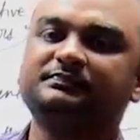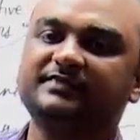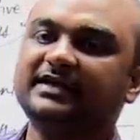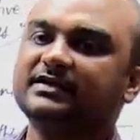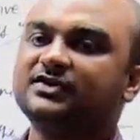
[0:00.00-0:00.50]

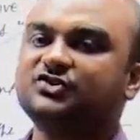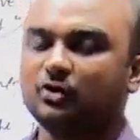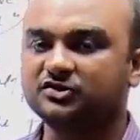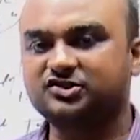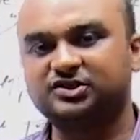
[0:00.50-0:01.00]
That is
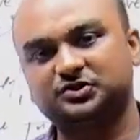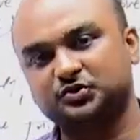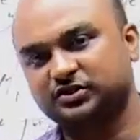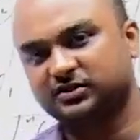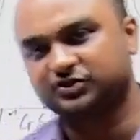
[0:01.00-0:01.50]

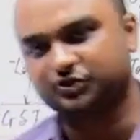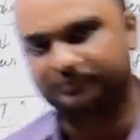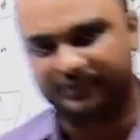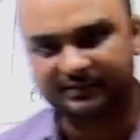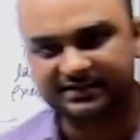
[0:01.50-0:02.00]
constitutional
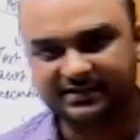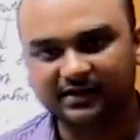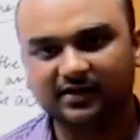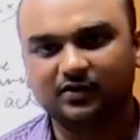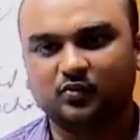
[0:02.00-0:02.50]
supremacy
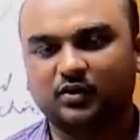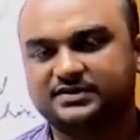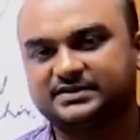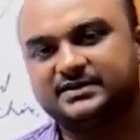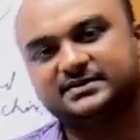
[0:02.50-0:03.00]

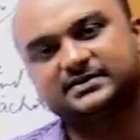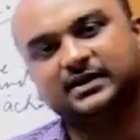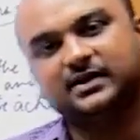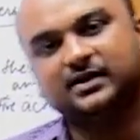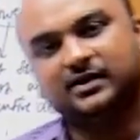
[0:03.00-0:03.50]
versus
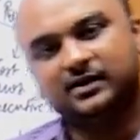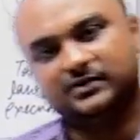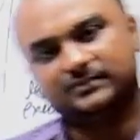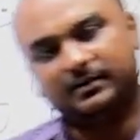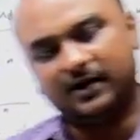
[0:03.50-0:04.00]

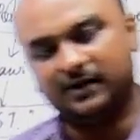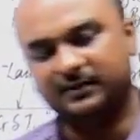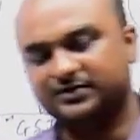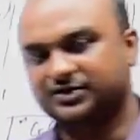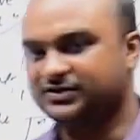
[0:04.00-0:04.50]

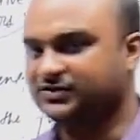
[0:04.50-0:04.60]
parliamentary